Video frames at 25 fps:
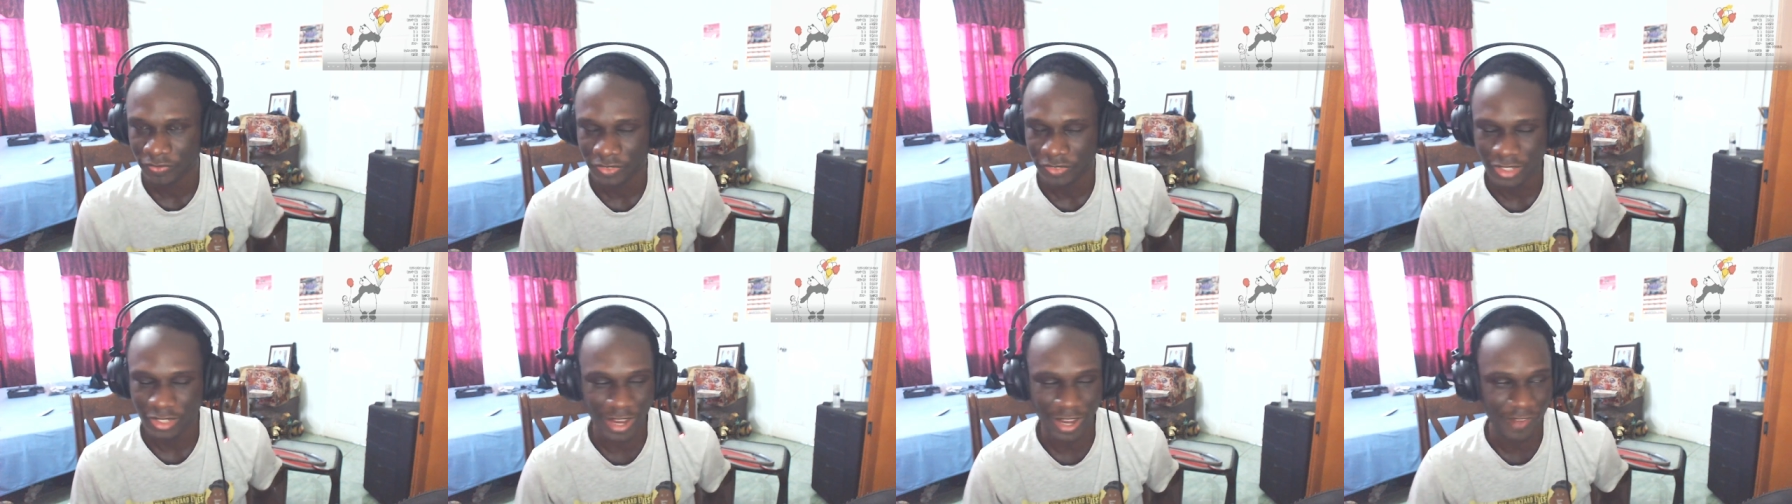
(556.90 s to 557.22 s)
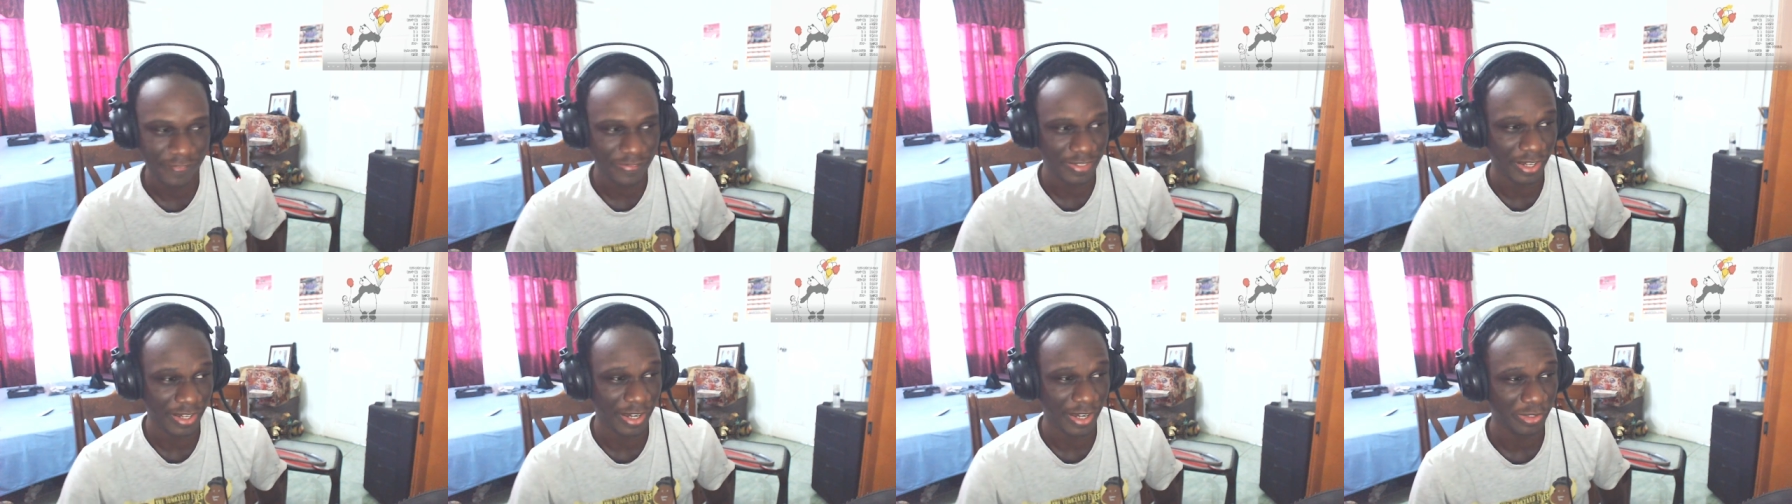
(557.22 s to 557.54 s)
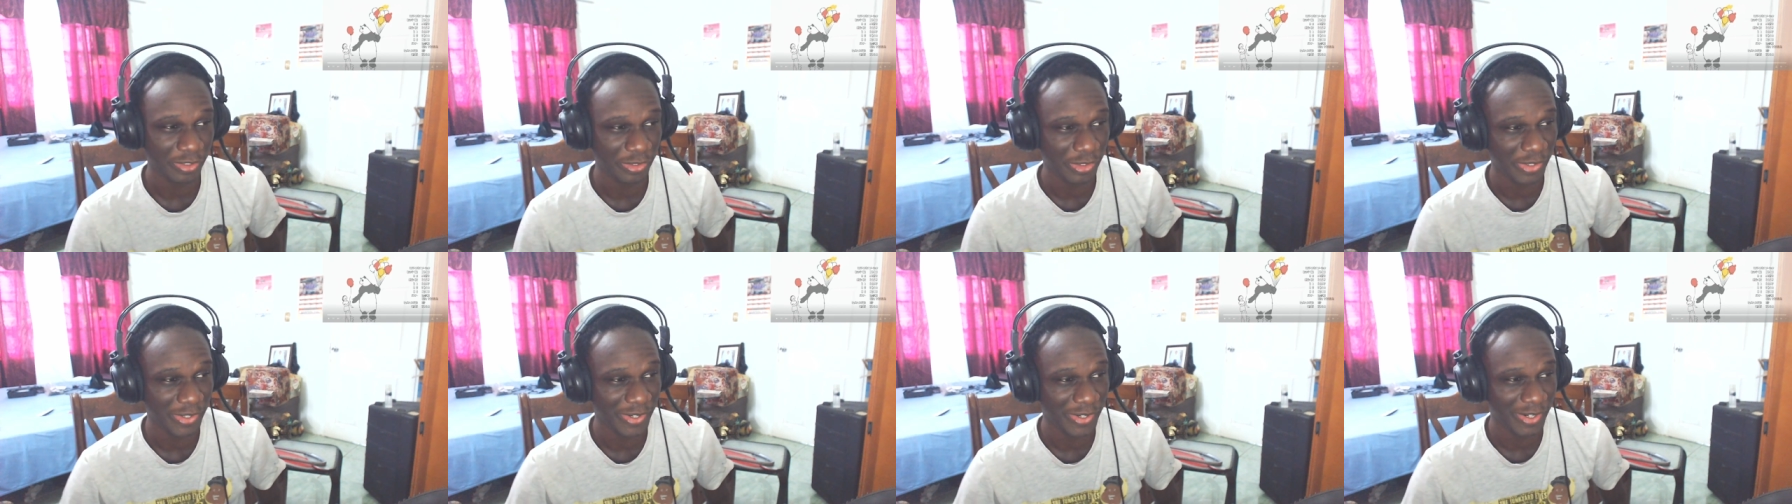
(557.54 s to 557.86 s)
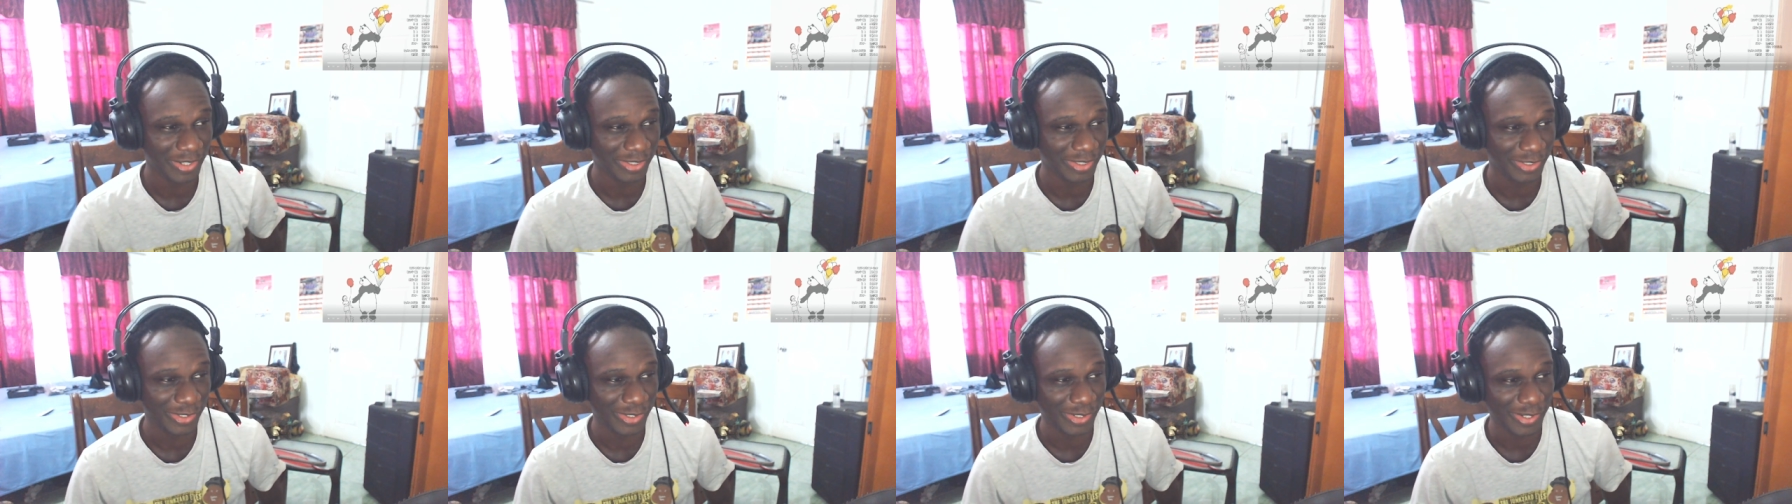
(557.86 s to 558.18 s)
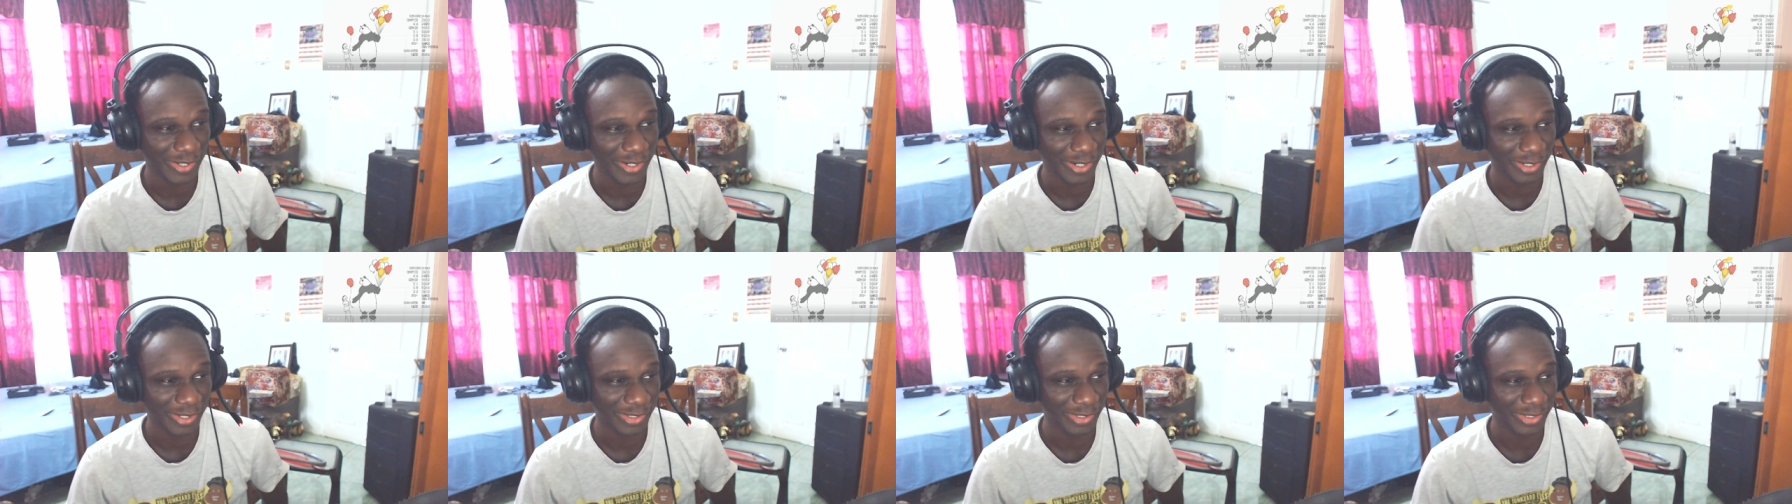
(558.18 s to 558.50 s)
After a long,
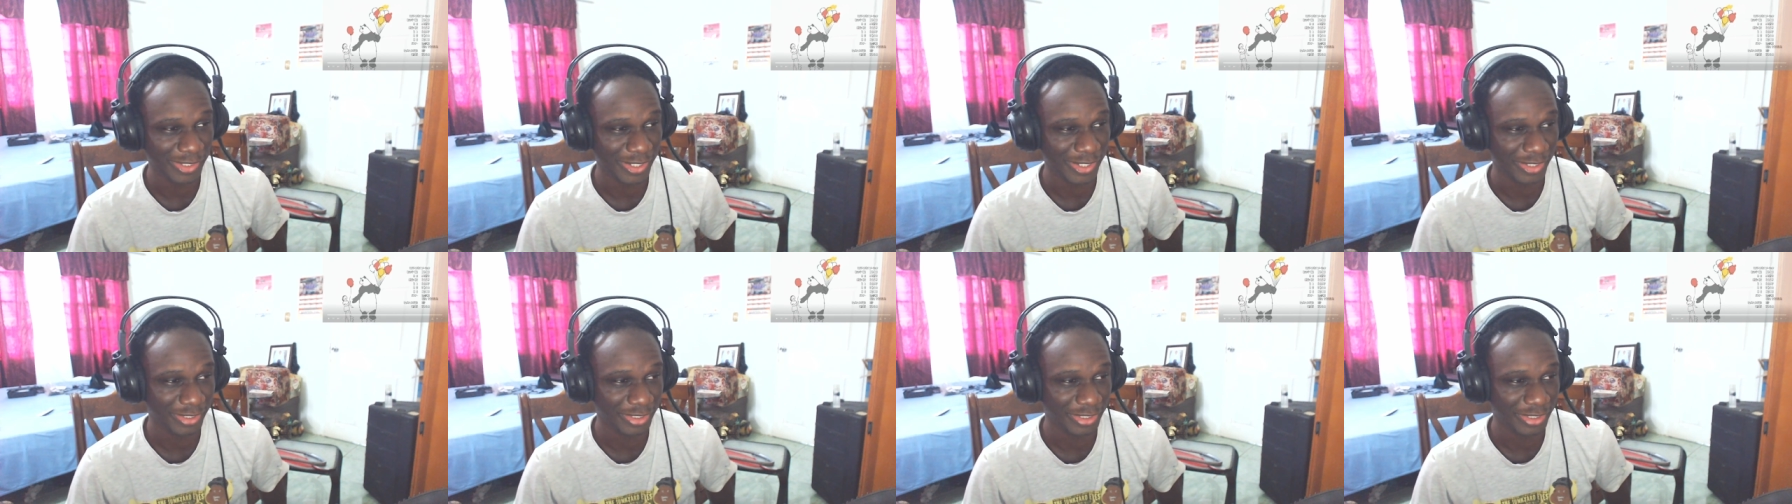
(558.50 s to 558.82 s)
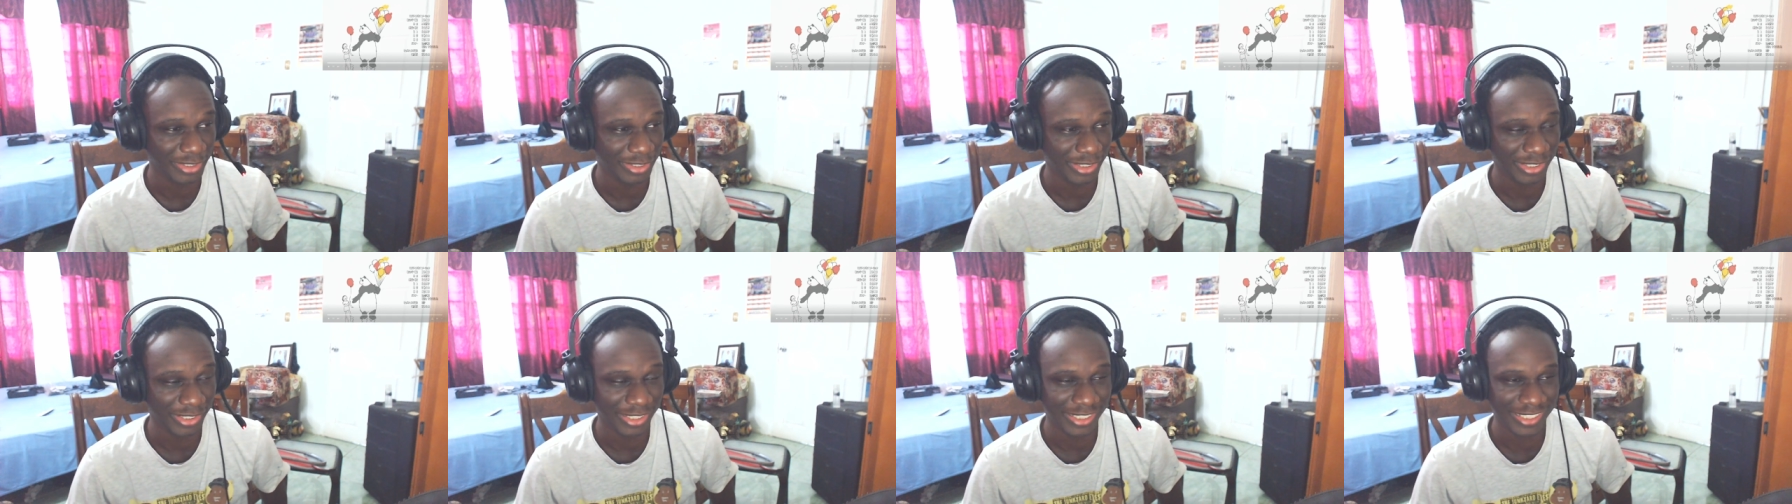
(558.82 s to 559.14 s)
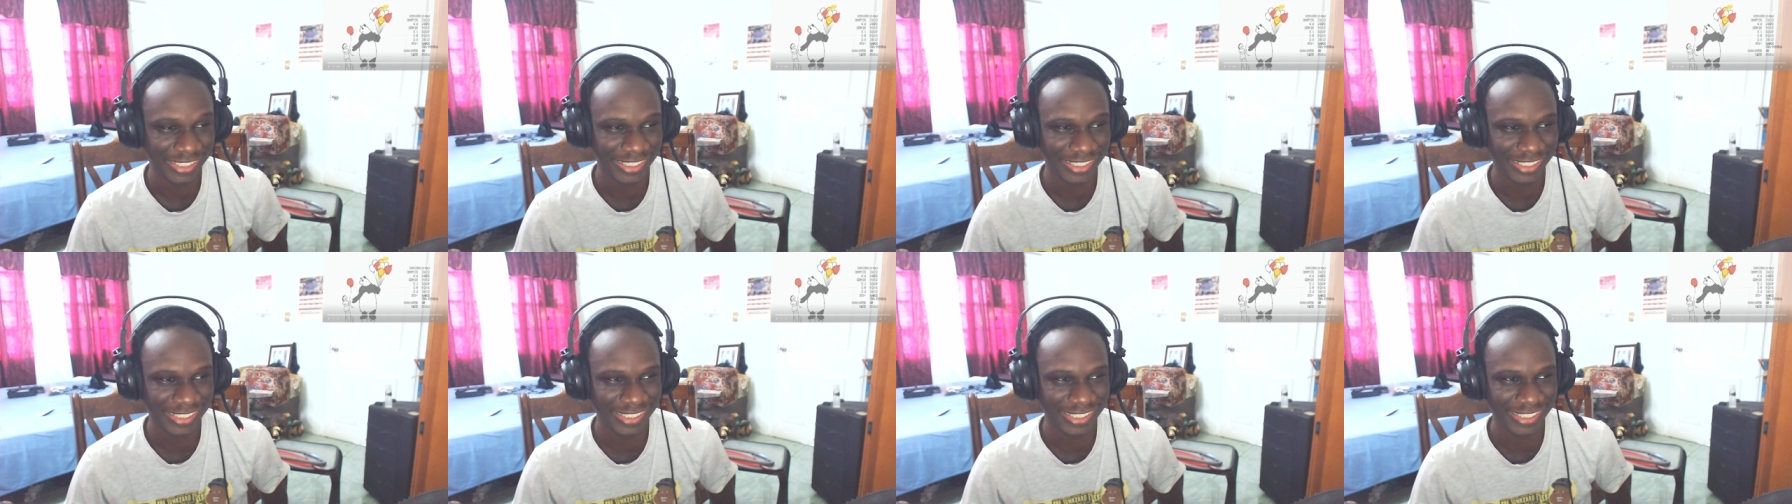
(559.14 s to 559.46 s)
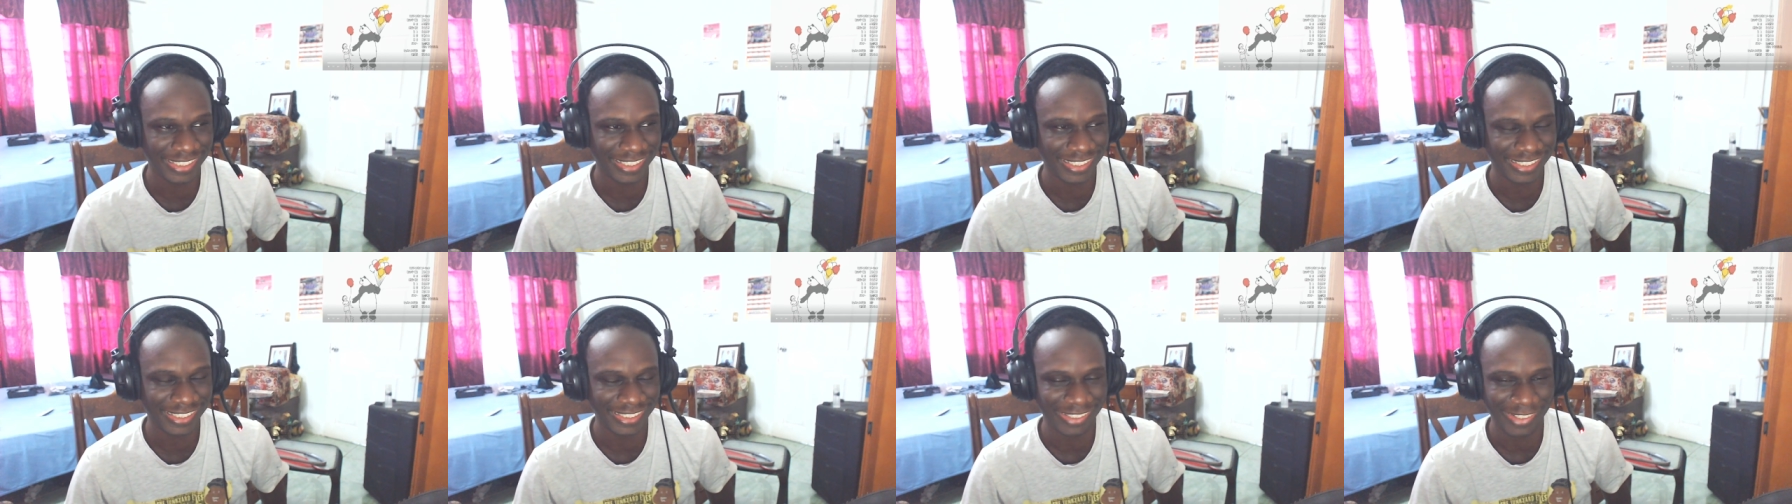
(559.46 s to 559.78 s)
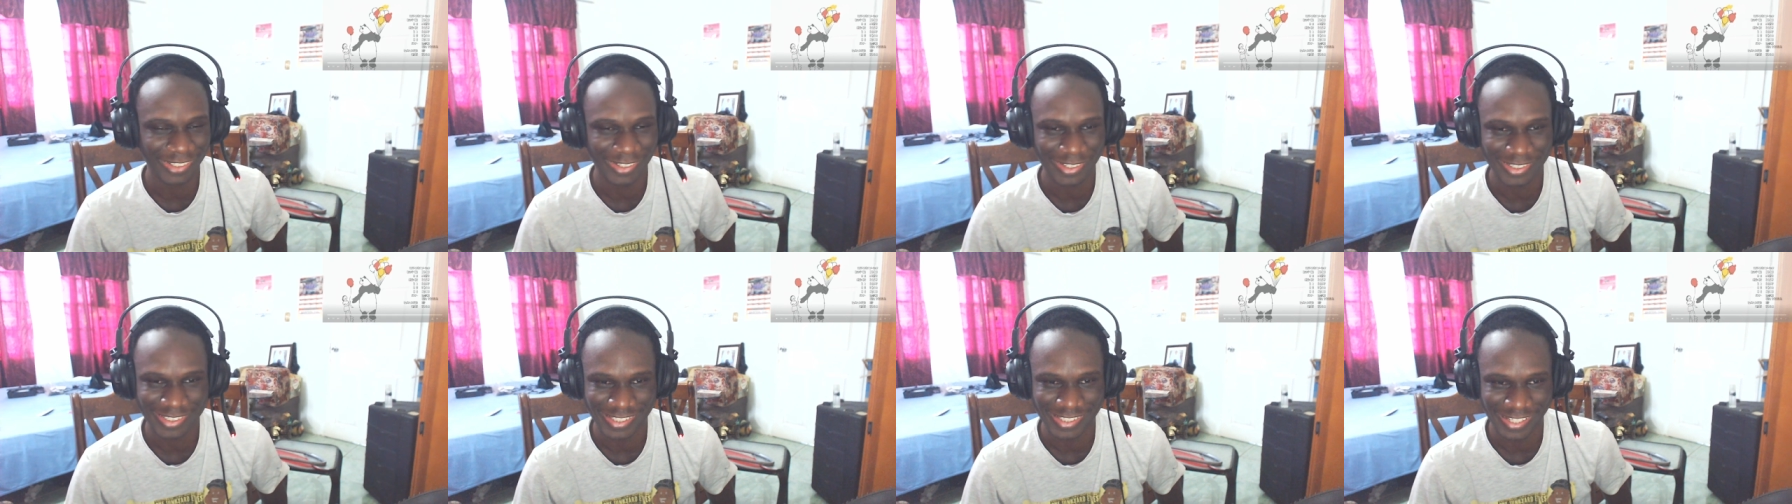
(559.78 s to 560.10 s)
long, long, long, long,
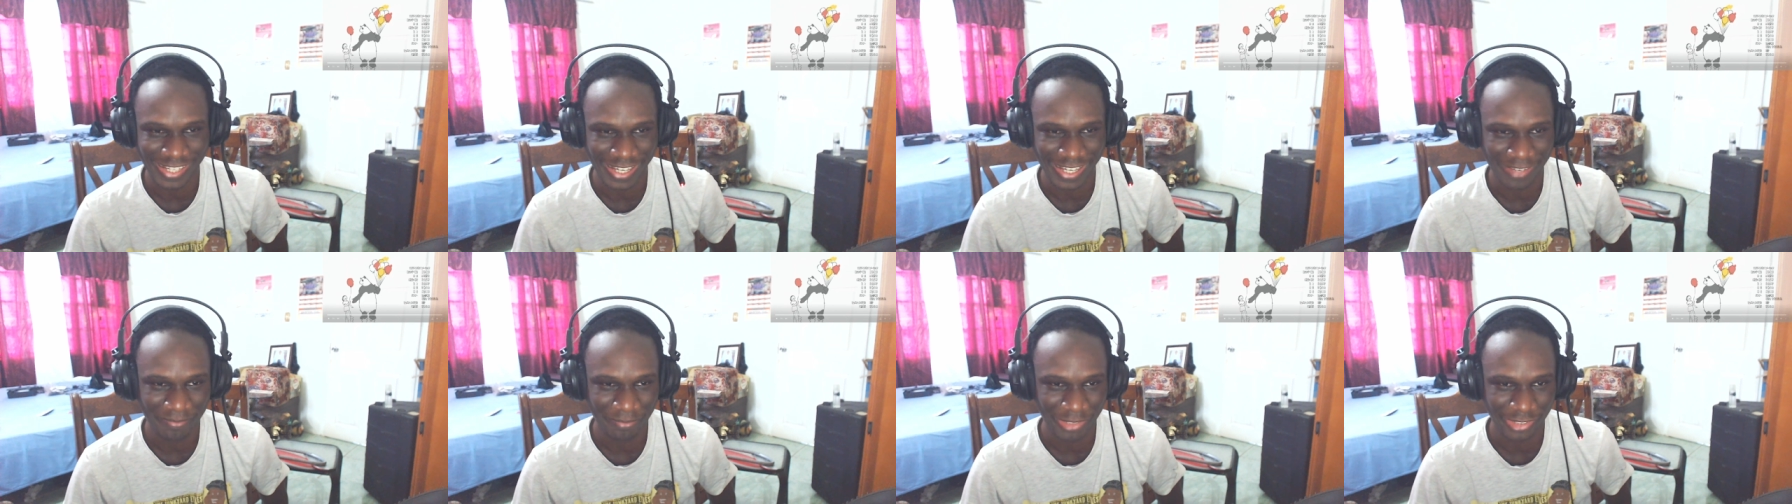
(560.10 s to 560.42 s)
long time.